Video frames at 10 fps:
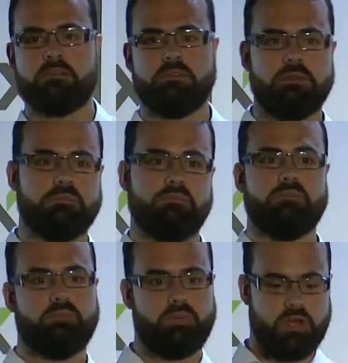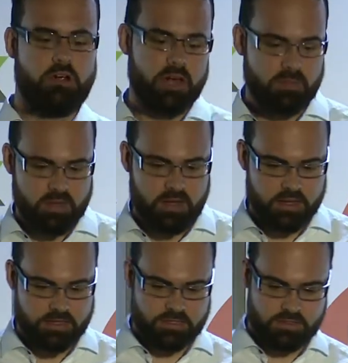we put our
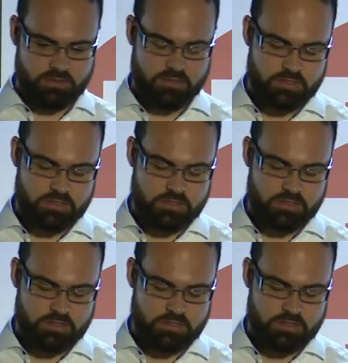API into